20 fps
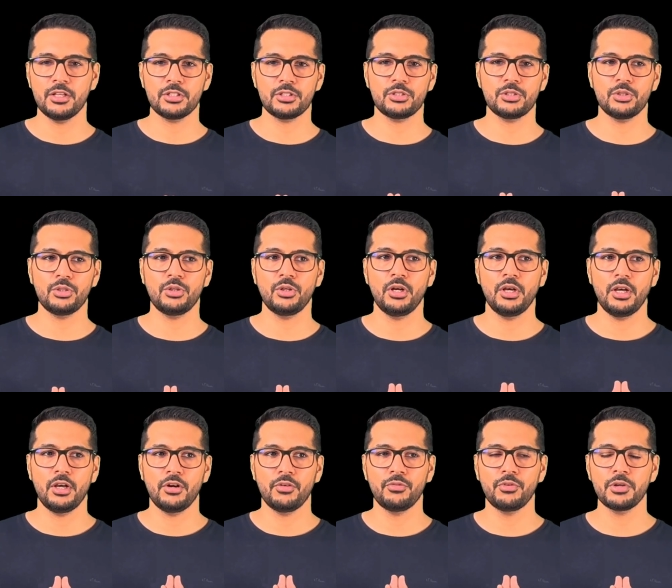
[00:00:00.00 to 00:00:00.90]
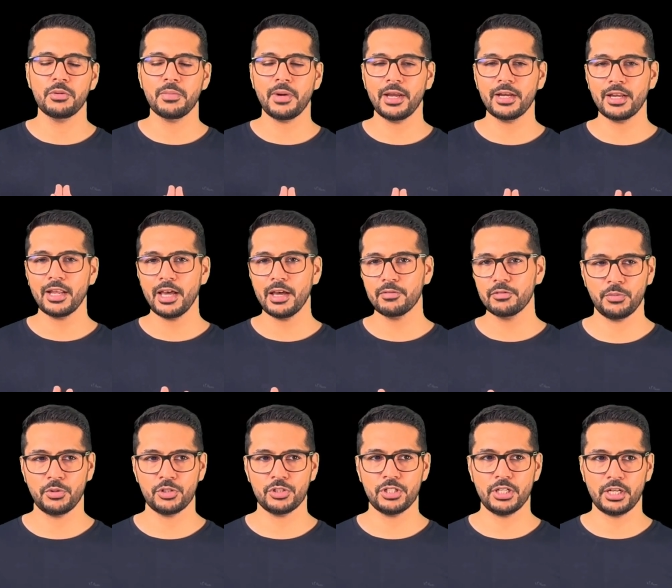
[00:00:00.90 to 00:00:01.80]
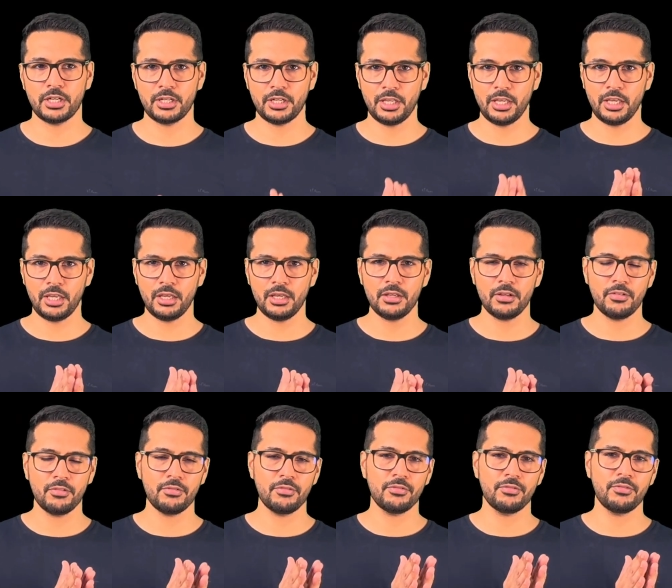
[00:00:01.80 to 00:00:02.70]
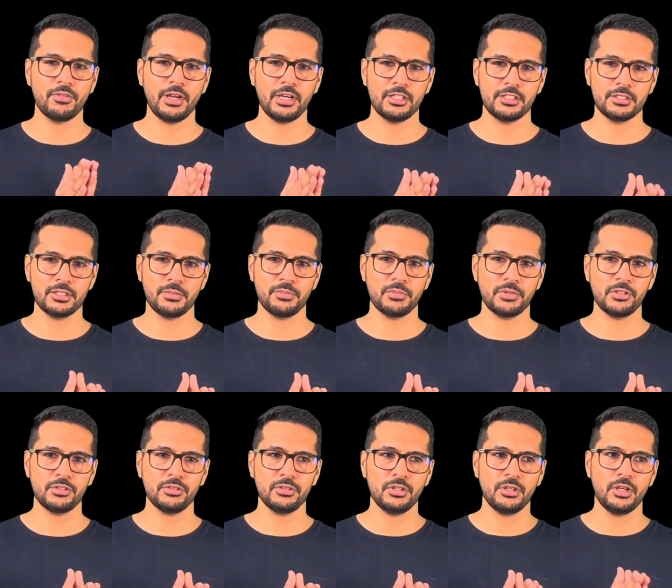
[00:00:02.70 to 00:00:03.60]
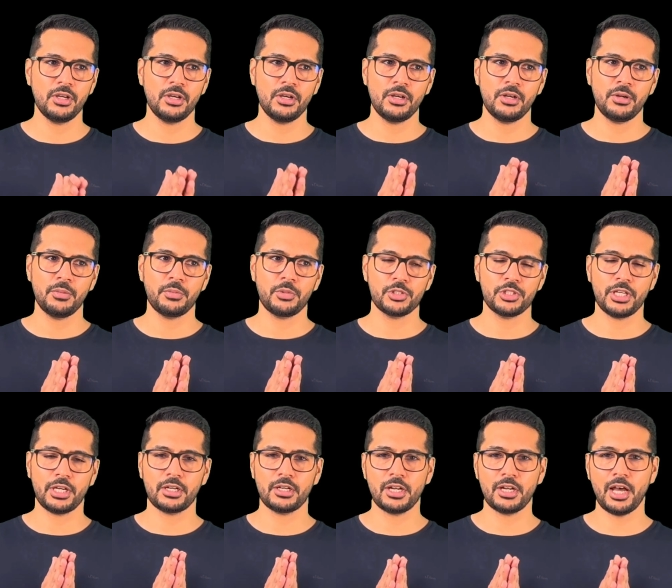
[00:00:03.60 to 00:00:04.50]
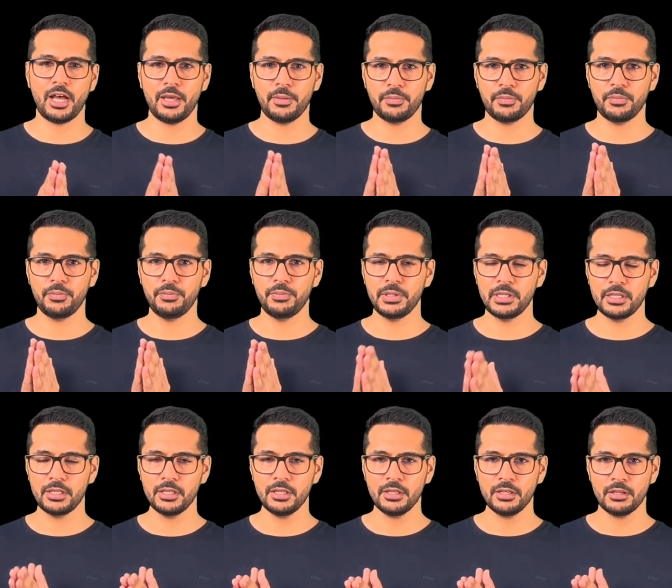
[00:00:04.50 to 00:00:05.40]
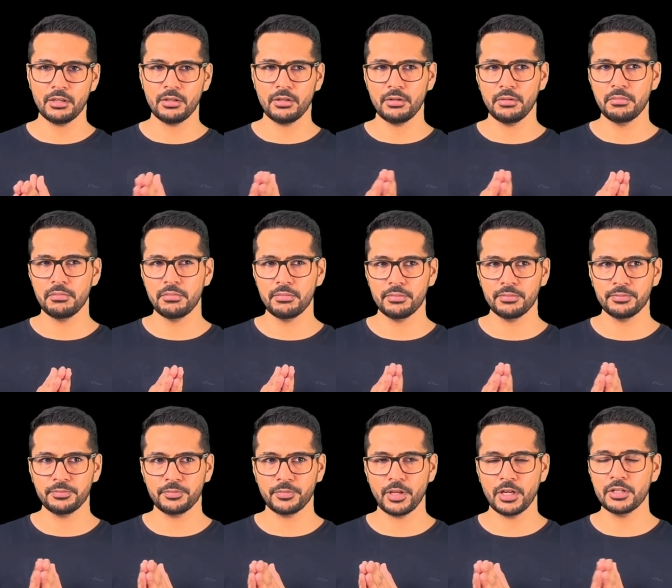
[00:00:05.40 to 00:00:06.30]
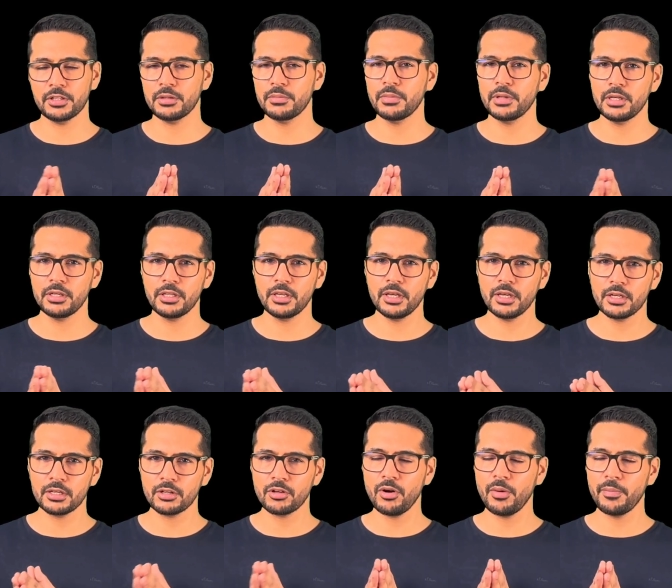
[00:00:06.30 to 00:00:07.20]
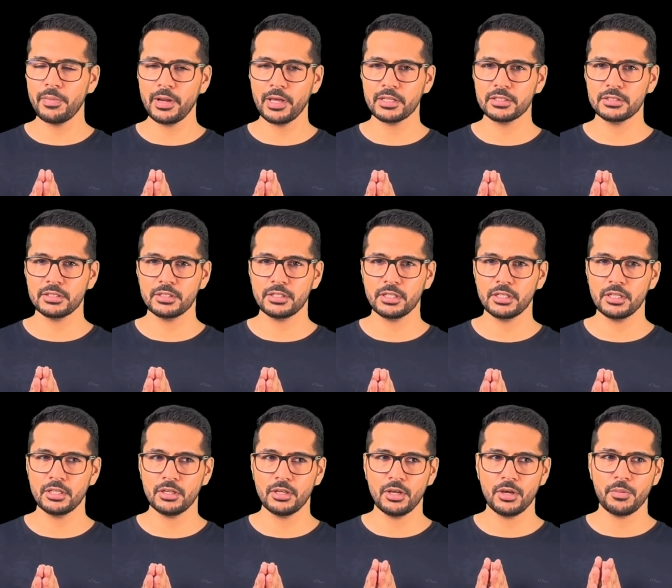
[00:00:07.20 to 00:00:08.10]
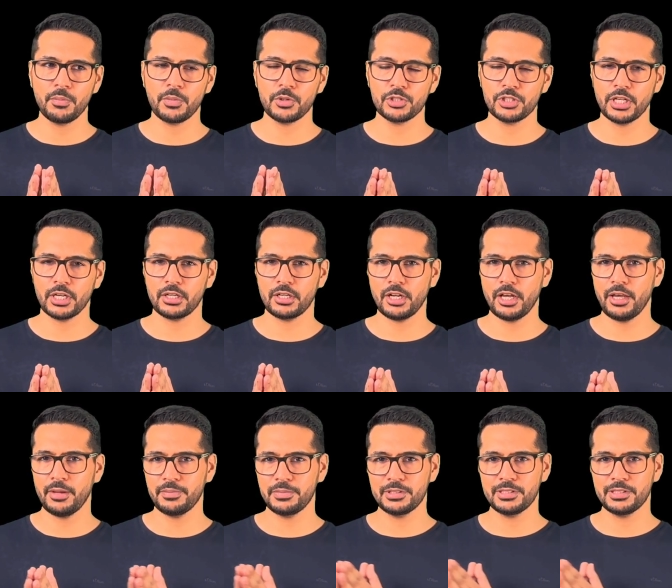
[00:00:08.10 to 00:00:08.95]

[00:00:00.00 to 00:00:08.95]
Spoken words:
So we might have project A, very simple, project type B, intermediate complexity, project type